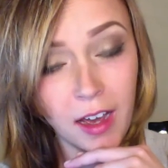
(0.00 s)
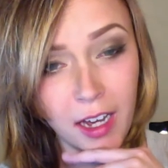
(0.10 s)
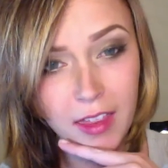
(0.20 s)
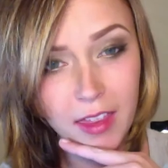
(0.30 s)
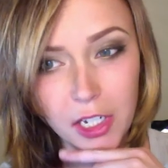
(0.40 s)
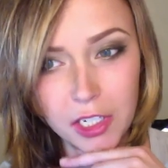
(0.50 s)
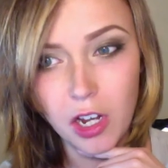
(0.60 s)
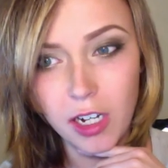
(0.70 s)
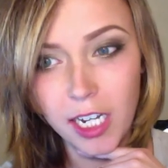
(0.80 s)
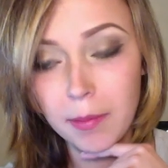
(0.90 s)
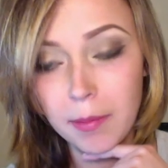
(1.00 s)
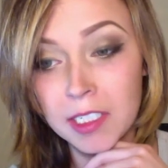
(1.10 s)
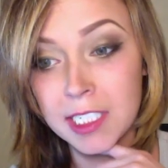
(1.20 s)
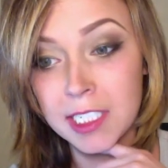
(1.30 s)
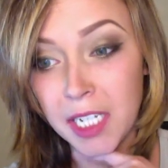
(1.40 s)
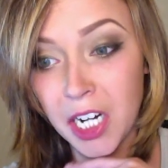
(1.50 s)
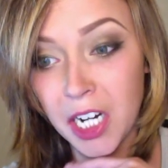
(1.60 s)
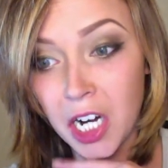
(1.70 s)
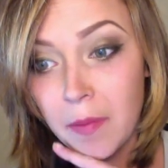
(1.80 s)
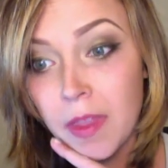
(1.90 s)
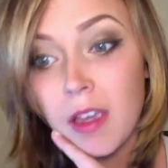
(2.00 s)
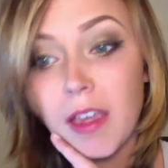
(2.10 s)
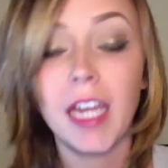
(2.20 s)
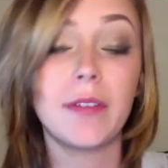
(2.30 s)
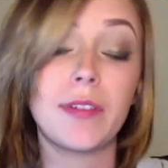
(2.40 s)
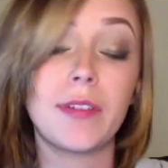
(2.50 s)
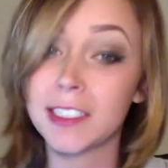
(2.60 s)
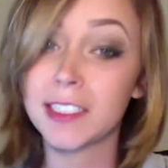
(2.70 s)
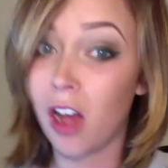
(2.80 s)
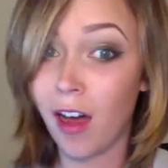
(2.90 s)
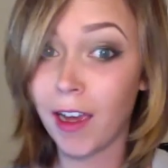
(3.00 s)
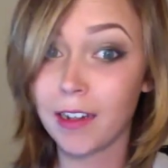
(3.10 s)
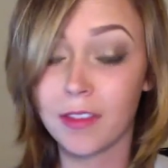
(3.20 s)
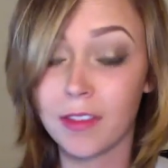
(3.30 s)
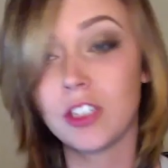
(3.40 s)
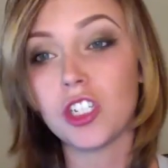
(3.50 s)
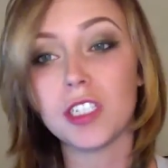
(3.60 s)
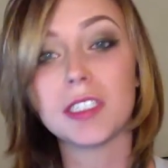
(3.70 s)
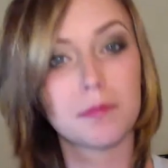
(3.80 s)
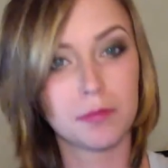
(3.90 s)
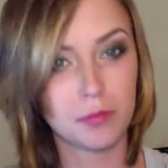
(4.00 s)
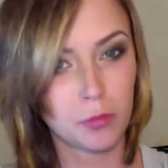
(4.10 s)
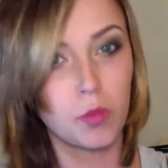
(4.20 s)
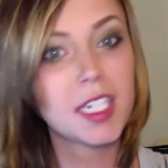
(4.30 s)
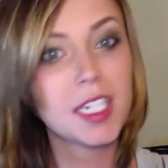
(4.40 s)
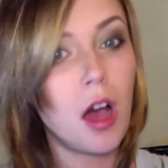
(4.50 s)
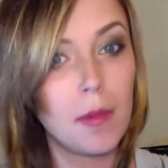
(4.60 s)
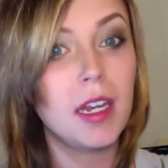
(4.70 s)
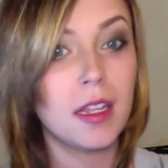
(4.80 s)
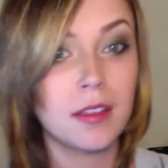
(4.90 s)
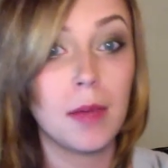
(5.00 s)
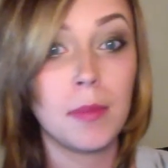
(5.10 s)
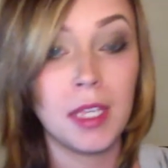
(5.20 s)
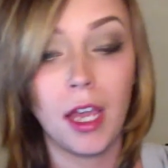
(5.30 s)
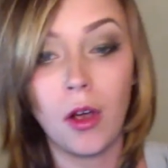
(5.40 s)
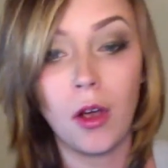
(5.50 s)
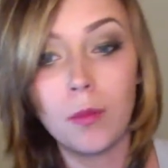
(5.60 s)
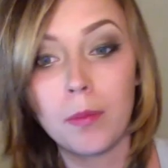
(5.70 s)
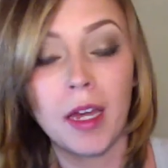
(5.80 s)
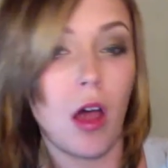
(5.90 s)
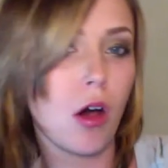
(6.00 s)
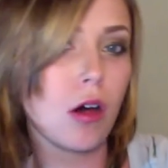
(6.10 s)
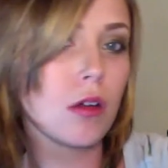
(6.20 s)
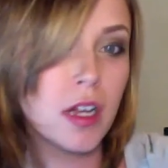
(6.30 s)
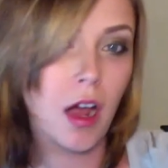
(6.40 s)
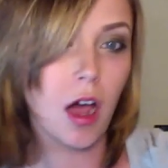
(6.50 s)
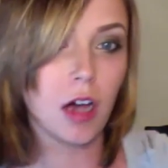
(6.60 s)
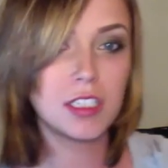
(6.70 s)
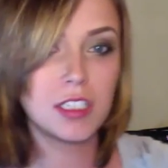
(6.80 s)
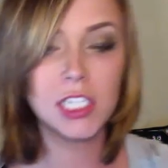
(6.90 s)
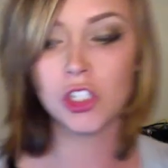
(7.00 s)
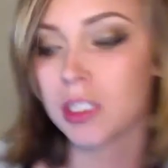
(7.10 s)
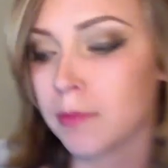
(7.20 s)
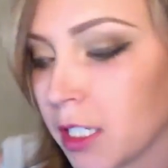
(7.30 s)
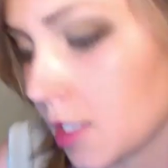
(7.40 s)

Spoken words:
think you're talking about a smear, and if it's not, then just re-comment and let me know. But I'll teach smears